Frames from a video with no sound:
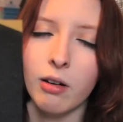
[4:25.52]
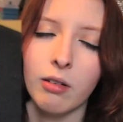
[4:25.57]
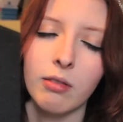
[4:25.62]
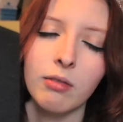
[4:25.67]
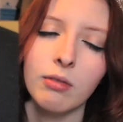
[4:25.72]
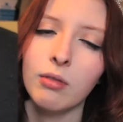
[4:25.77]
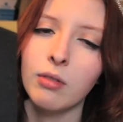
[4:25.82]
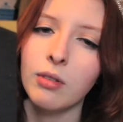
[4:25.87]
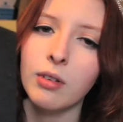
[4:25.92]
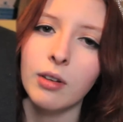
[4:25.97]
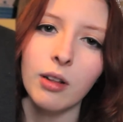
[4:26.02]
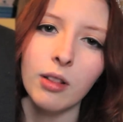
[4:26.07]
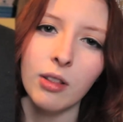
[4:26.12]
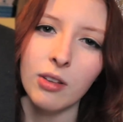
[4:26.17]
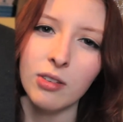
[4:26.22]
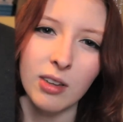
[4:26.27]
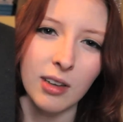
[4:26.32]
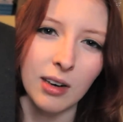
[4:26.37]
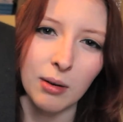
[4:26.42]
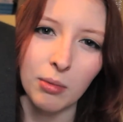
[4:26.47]
don't know. All
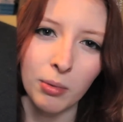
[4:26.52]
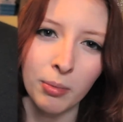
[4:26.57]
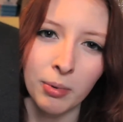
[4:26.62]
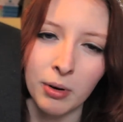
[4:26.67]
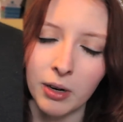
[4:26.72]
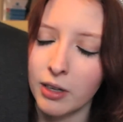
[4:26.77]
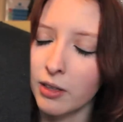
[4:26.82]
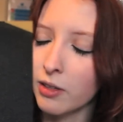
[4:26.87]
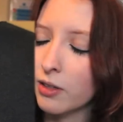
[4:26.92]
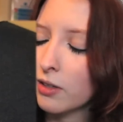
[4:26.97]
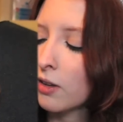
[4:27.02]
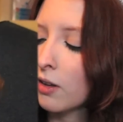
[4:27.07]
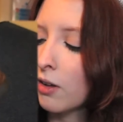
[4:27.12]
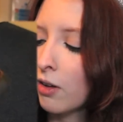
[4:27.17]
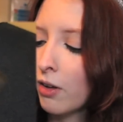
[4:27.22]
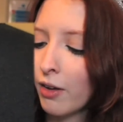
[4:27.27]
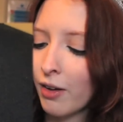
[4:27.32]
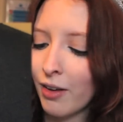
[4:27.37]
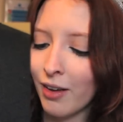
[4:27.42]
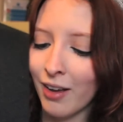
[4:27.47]
those animal prints.
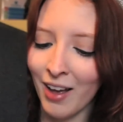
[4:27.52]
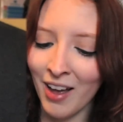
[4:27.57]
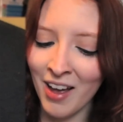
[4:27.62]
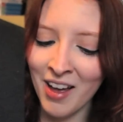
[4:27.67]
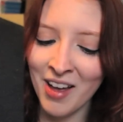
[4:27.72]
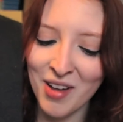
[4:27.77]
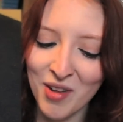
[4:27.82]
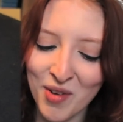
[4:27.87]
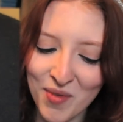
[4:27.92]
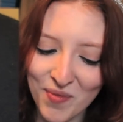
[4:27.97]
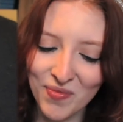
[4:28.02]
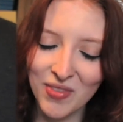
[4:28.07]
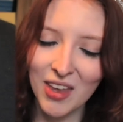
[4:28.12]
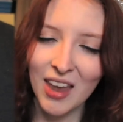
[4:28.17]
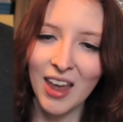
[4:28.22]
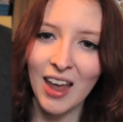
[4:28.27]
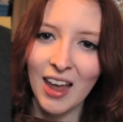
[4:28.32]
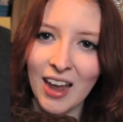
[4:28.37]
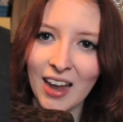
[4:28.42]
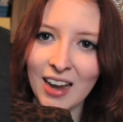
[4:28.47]
And
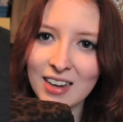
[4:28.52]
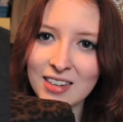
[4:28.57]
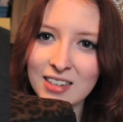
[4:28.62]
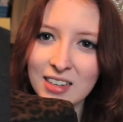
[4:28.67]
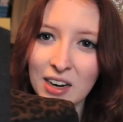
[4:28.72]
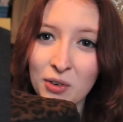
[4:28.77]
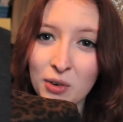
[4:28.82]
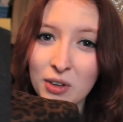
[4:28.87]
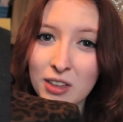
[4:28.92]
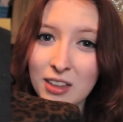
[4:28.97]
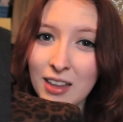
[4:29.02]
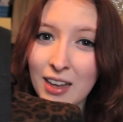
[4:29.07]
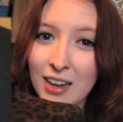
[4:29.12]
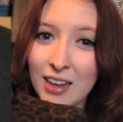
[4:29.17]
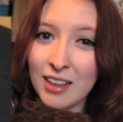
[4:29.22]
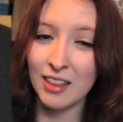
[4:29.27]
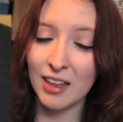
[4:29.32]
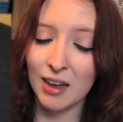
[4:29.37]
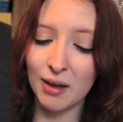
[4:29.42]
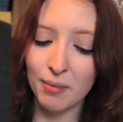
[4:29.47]
I really
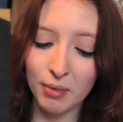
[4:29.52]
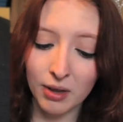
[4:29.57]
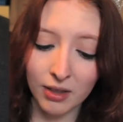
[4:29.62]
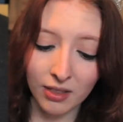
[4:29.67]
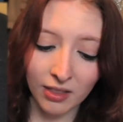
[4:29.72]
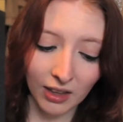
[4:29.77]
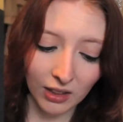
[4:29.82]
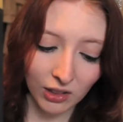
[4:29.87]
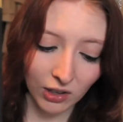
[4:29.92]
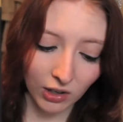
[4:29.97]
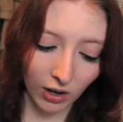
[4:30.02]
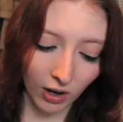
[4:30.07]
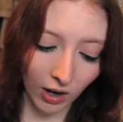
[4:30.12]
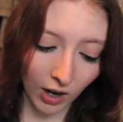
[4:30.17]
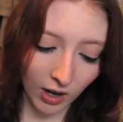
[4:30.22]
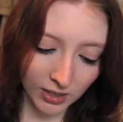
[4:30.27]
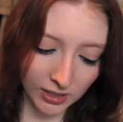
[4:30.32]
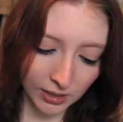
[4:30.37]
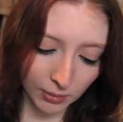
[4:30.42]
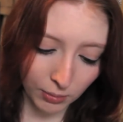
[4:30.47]
like them. They look
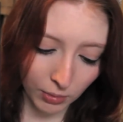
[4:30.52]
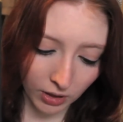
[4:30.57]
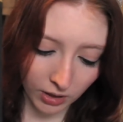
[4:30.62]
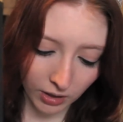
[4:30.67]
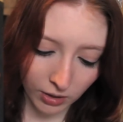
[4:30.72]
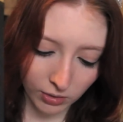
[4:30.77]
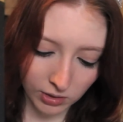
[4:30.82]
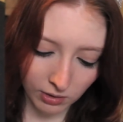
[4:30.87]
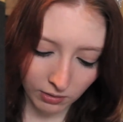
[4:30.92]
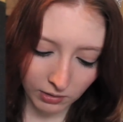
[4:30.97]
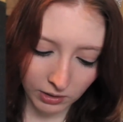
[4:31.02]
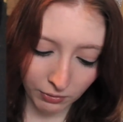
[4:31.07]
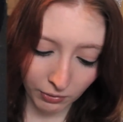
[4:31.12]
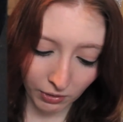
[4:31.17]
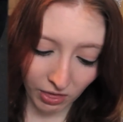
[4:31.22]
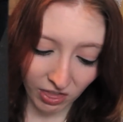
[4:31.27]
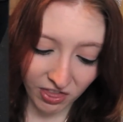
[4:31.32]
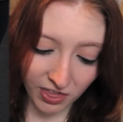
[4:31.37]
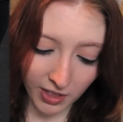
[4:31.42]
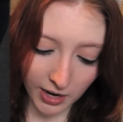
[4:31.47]
awesome with loads of
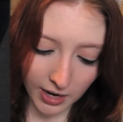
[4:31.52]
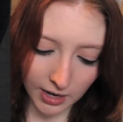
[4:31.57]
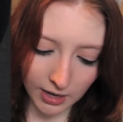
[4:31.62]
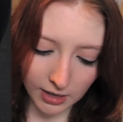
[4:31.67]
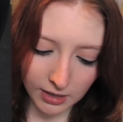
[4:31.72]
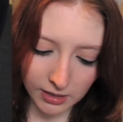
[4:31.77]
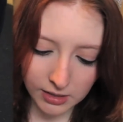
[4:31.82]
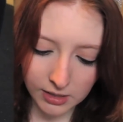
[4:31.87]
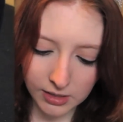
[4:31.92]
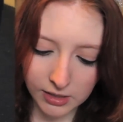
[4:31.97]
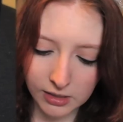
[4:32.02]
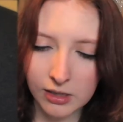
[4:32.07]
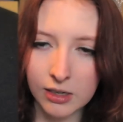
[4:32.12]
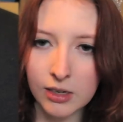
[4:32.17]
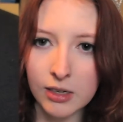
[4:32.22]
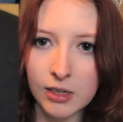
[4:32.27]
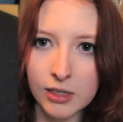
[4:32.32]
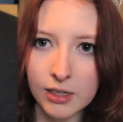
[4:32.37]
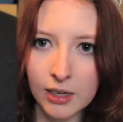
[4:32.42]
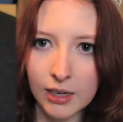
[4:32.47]
different things.
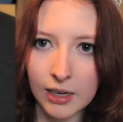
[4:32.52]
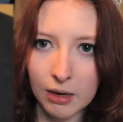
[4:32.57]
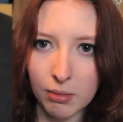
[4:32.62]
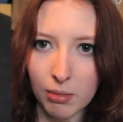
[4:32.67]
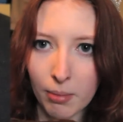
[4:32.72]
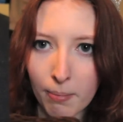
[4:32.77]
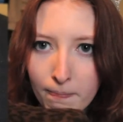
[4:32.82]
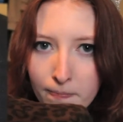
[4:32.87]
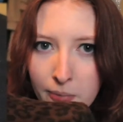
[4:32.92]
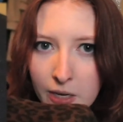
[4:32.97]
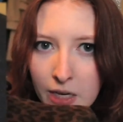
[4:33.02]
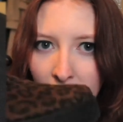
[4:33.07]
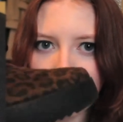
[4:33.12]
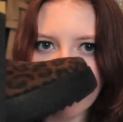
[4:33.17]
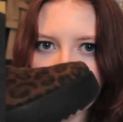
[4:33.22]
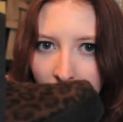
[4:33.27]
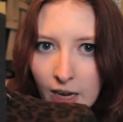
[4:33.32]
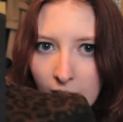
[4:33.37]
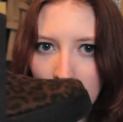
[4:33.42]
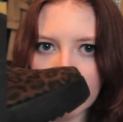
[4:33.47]
And I'm a big
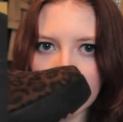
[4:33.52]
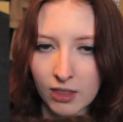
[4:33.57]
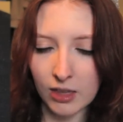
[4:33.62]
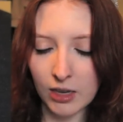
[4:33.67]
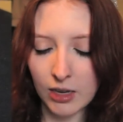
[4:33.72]
fan of